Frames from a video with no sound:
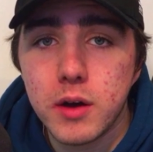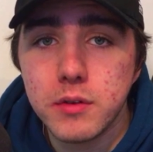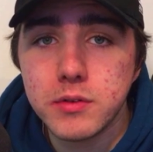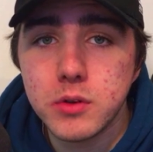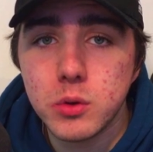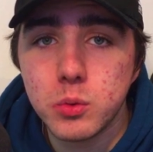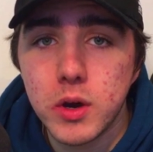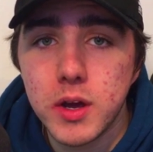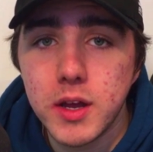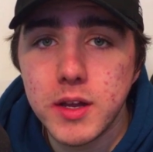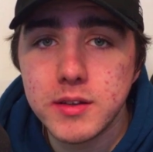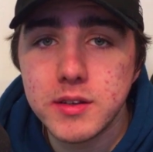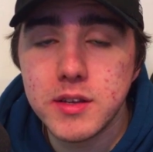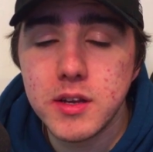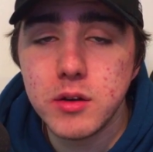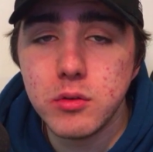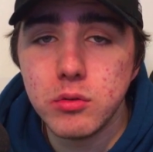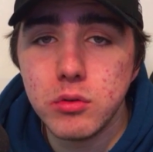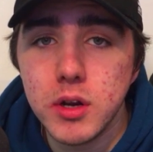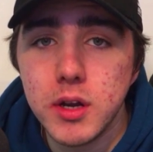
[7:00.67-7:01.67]
to wait and see
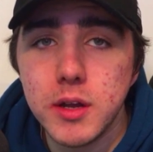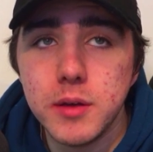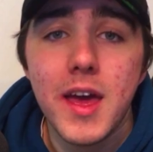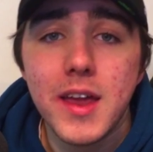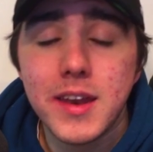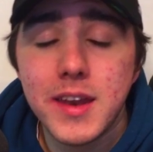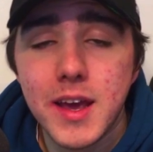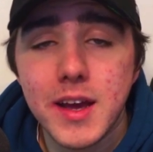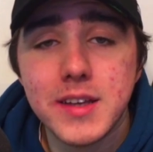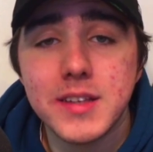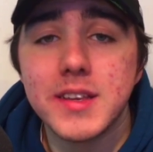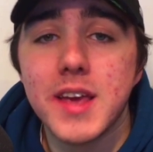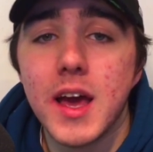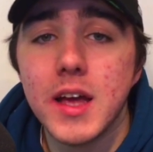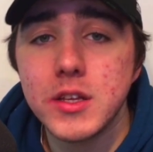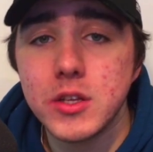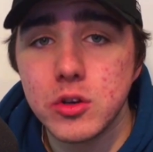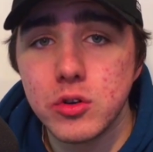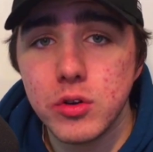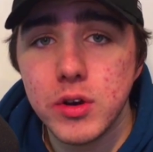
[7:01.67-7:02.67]
really. Next
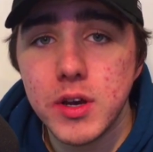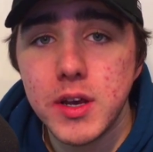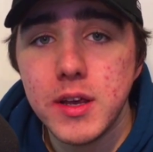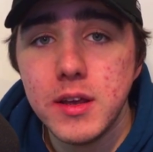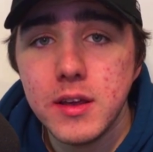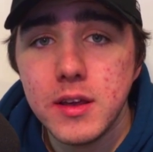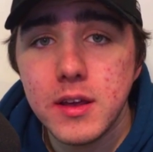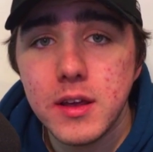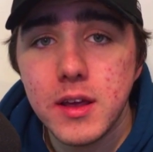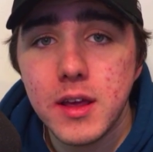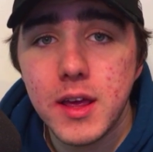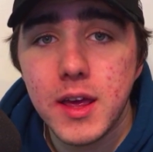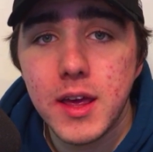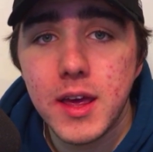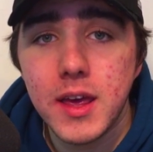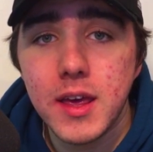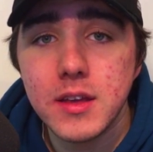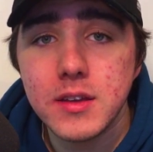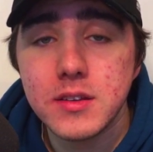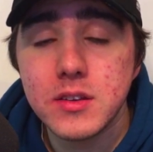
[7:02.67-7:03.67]
category is